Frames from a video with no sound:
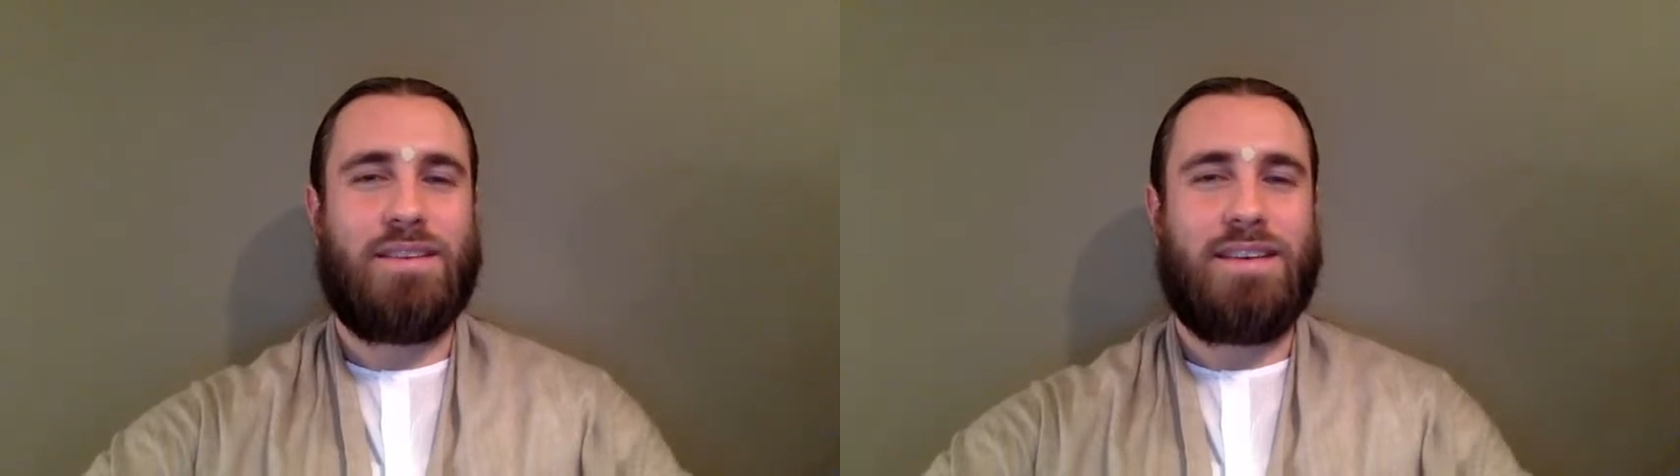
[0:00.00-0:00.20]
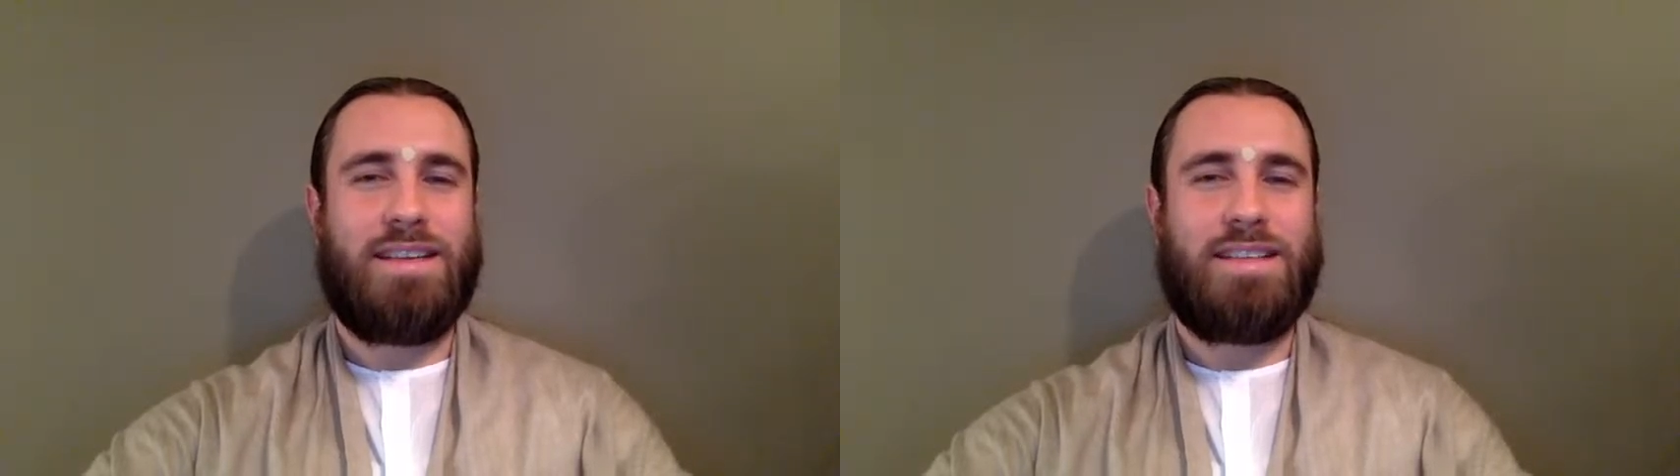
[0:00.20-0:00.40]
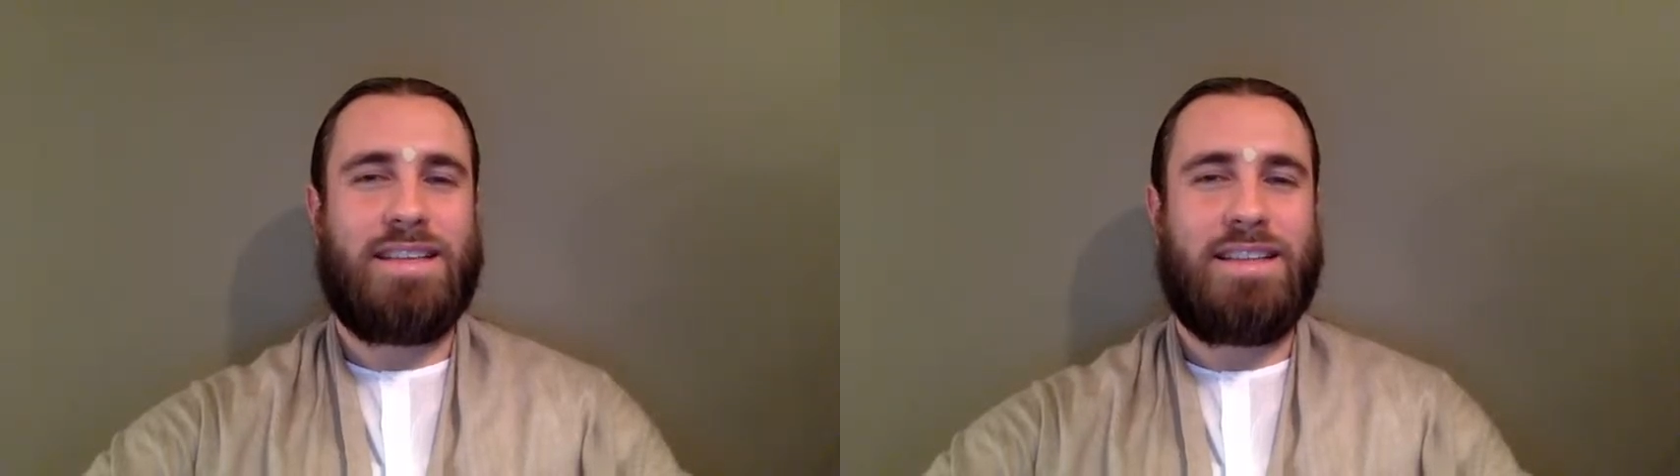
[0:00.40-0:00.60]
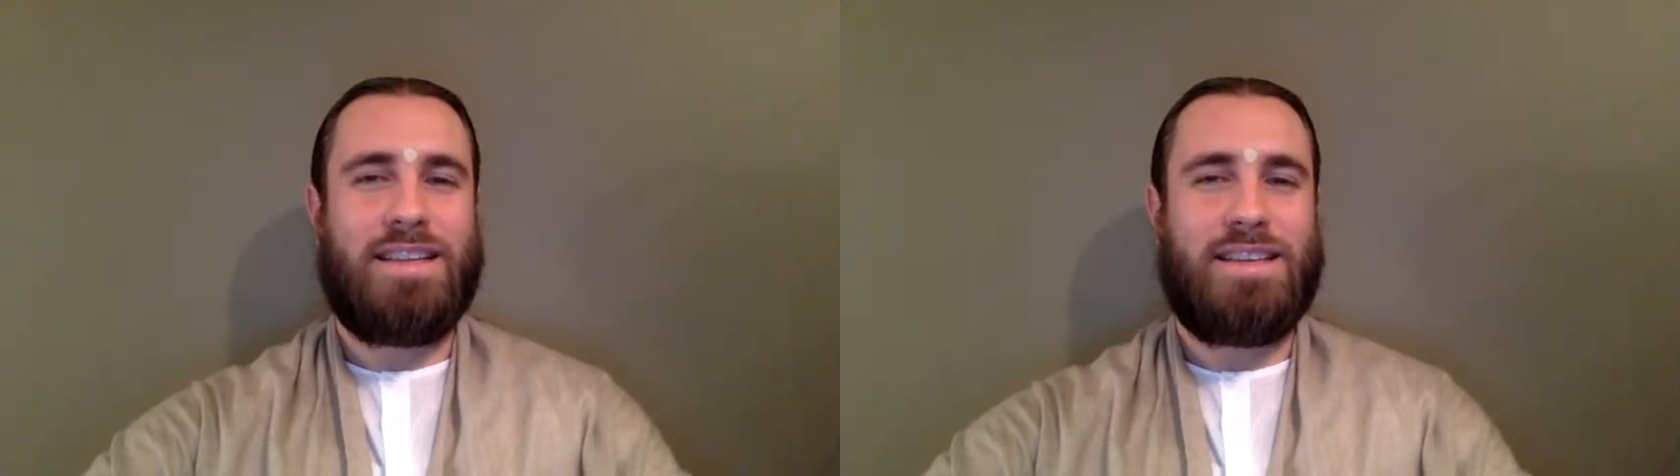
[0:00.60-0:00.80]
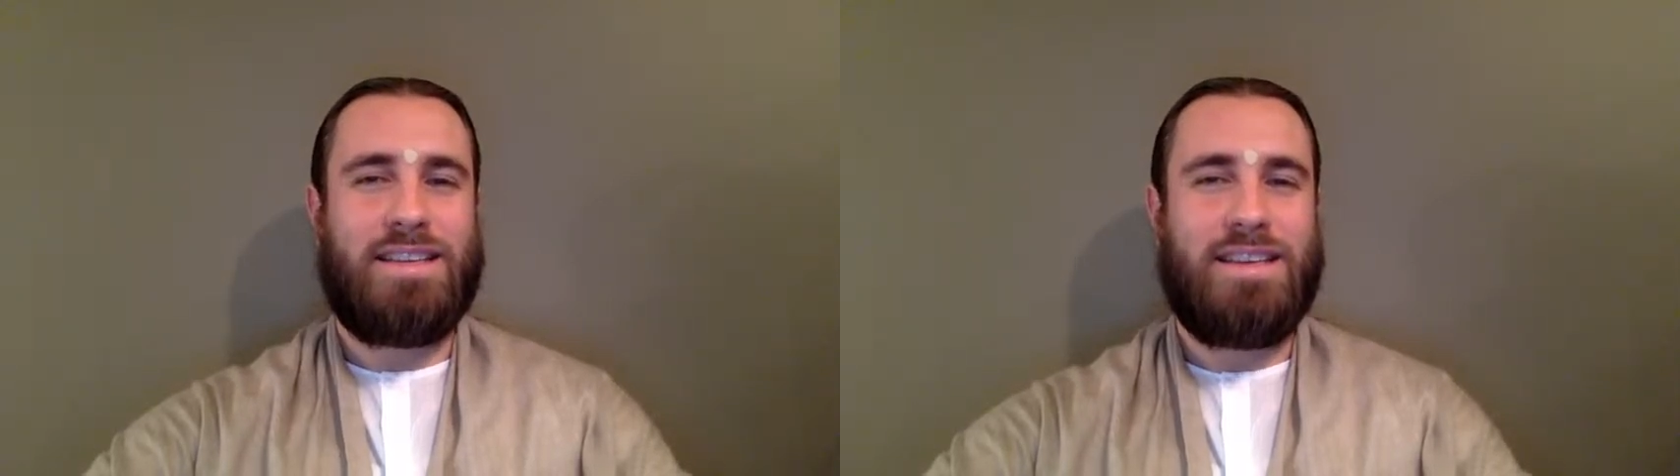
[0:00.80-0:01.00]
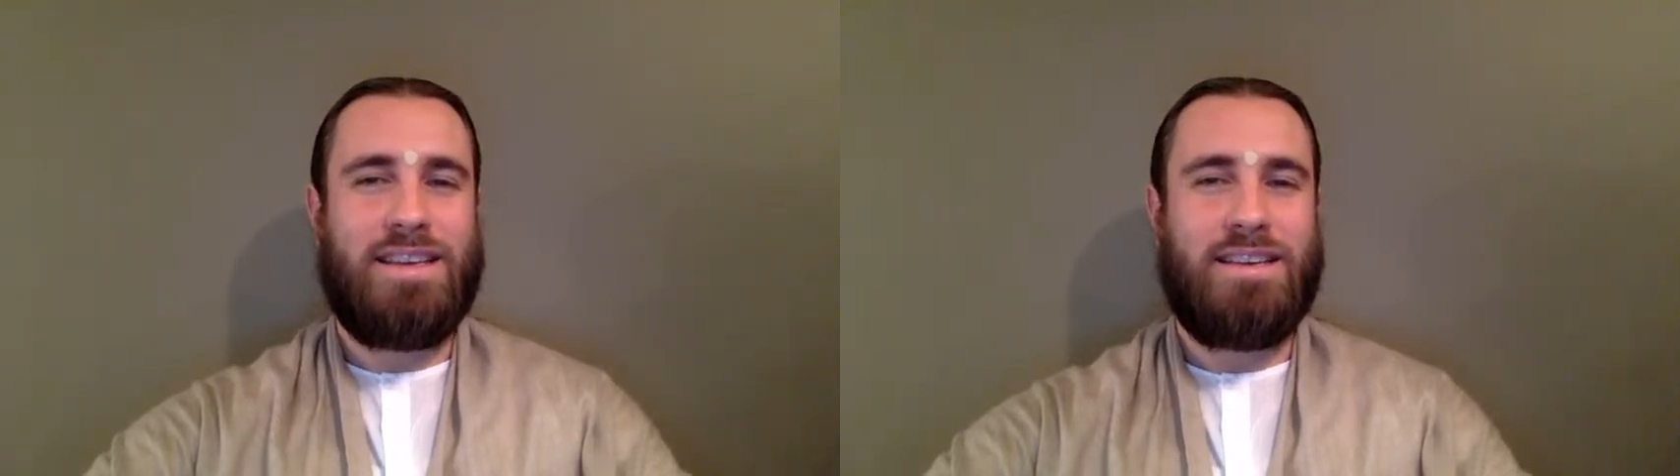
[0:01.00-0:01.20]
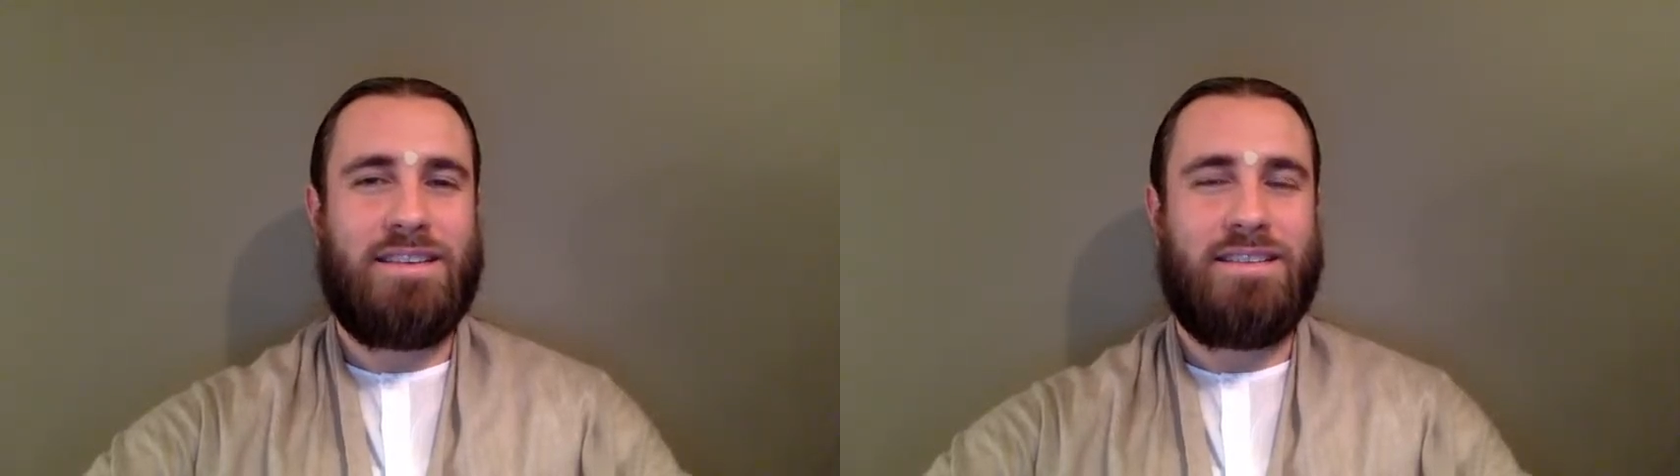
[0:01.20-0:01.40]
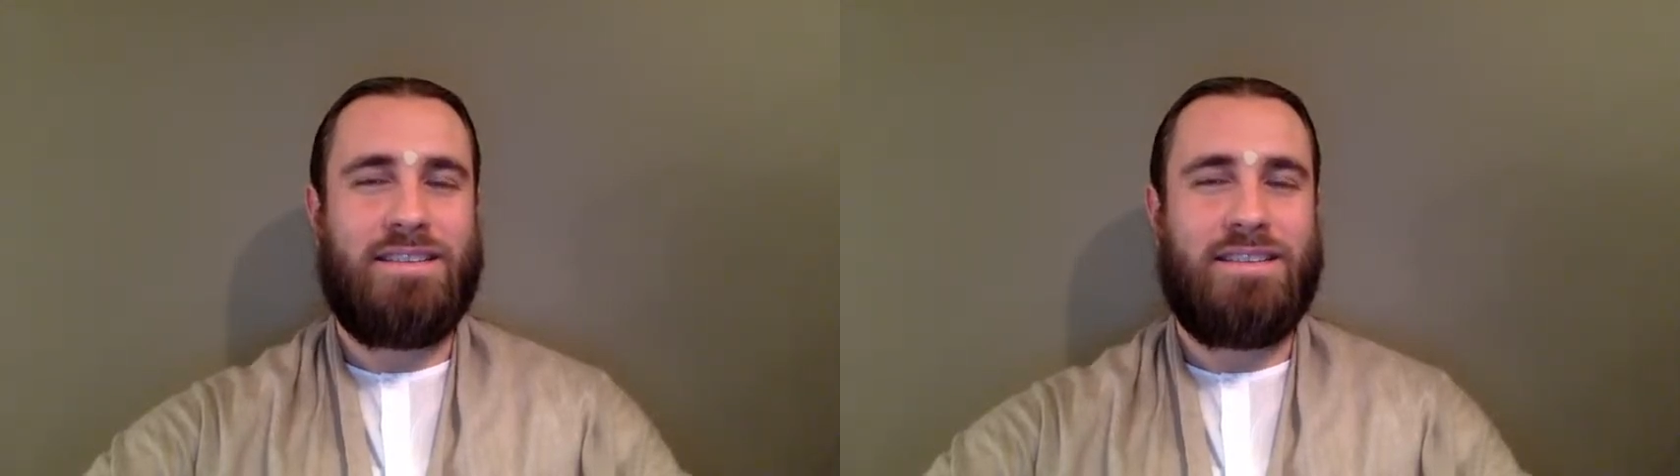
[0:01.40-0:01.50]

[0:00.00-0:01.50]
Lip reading: it said that he